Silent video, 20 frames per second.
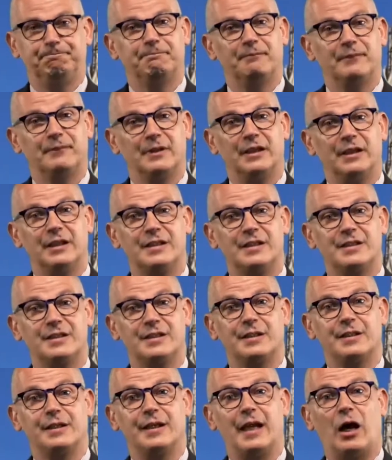It's
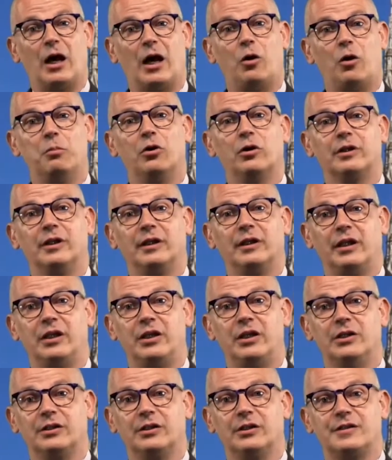now more than a
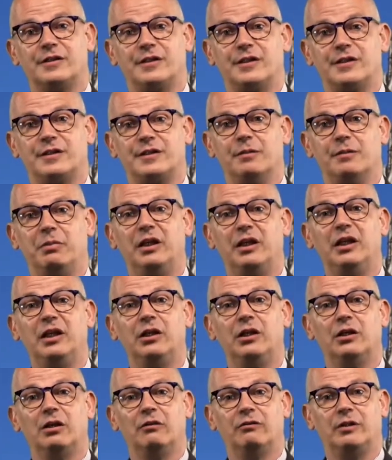year since the
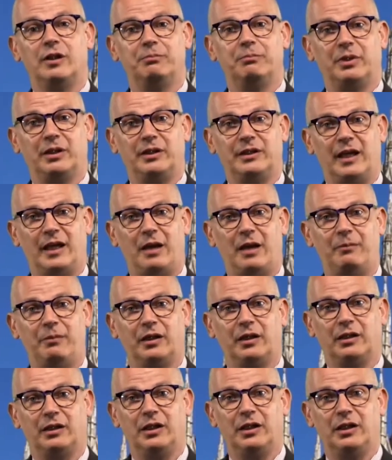beginning of the
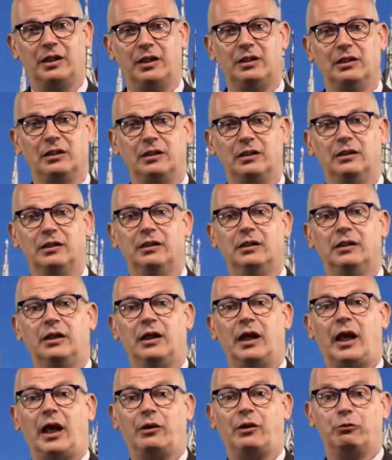pandemic in Italy,
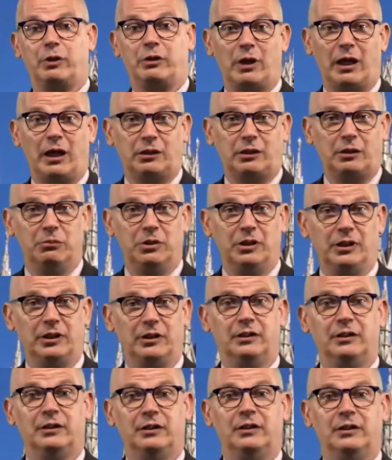and
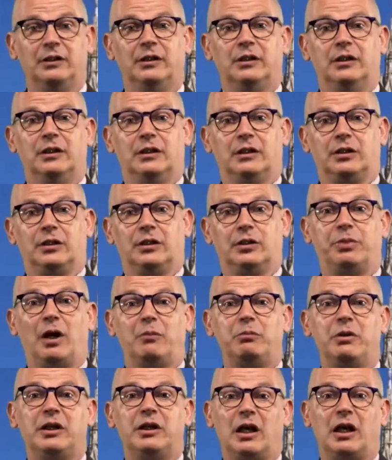regrettably, the
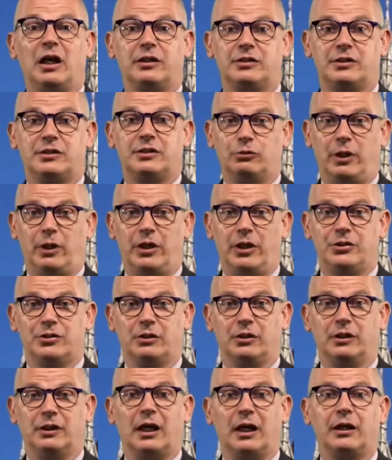public health
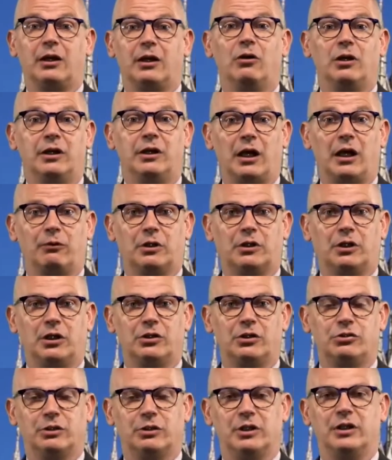situation, not only in our
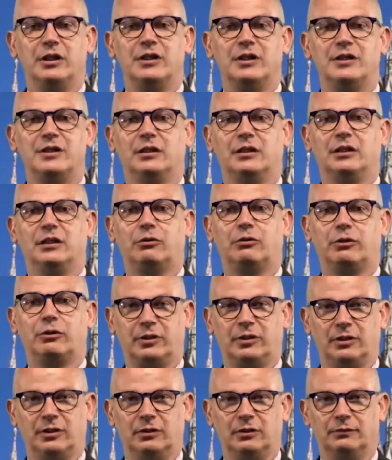country, is still
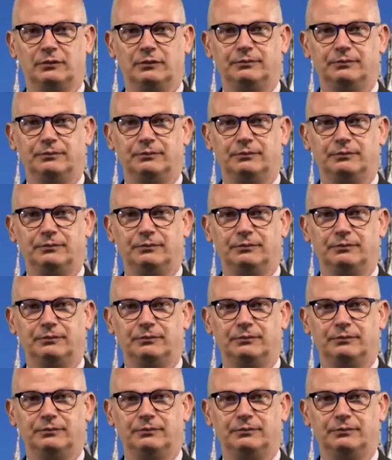critical.